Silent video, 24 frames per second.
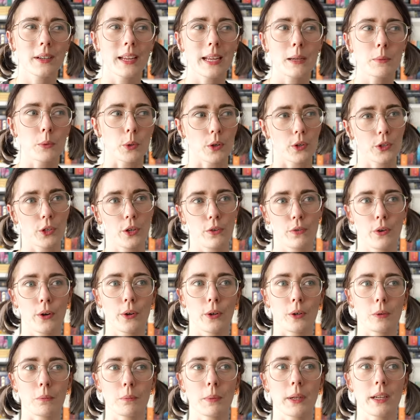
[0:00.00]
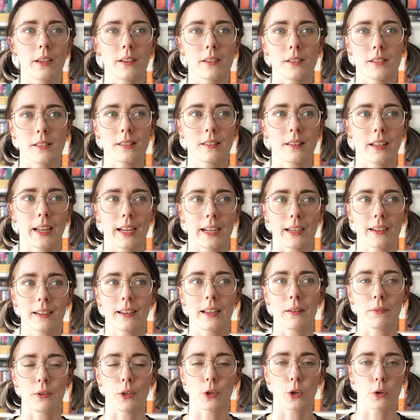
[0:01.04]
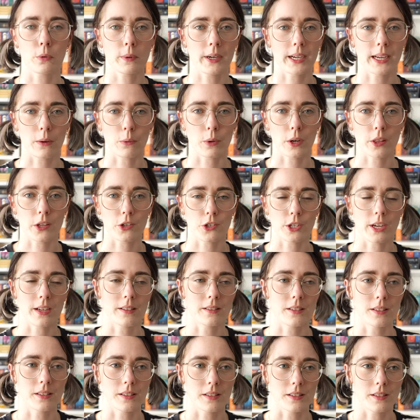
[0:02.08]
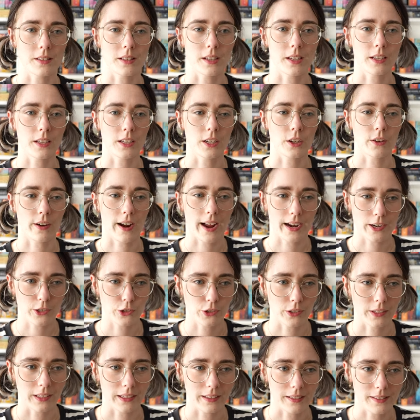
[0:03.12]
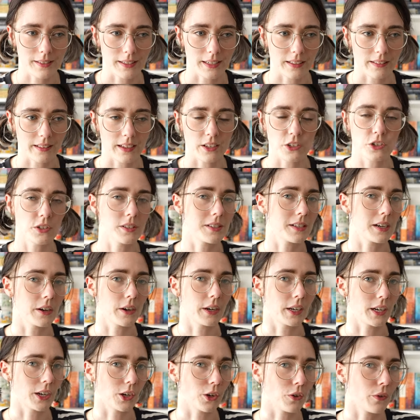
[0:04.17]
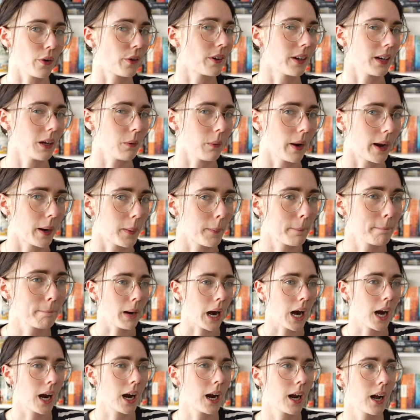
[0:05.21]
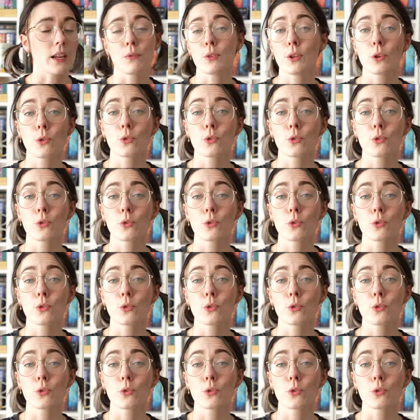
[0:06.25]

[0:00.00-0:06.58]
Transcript: an ebook on your phone because, like, if you're not reading, what are the chances that you're actually sitting there just staring at your phone anyway? If